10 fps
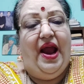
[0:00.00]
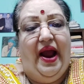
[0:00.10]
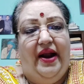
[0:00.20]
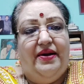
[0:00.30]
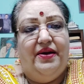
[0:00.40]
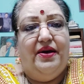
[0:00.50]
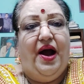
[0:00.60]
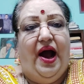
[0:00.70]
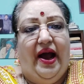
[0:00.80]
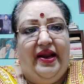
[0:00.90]
and
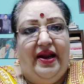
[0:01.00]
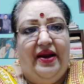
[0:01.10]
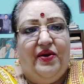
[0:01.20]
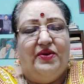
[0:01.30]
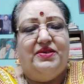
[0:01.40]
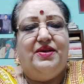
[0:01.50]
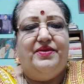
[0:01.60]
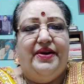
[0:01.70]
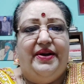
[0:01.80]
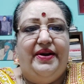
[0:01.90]
highly
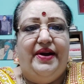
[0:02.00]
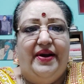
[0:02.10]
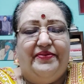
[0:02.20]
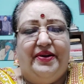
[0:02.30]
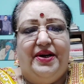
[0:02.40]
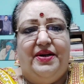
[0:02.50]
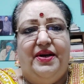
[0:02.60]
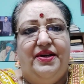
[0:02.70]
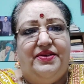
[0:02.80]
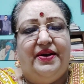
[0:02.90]
concentrated effort
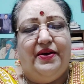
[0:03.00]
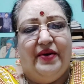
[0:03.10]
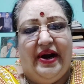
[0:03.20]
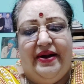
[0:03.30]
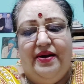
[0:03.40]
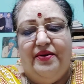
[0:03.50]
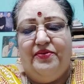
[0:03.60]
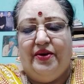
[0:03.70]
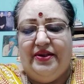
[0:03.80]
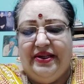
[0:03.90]
is required
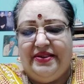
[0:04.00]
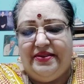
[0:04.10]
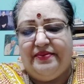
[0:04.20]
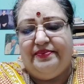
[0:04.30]
for this.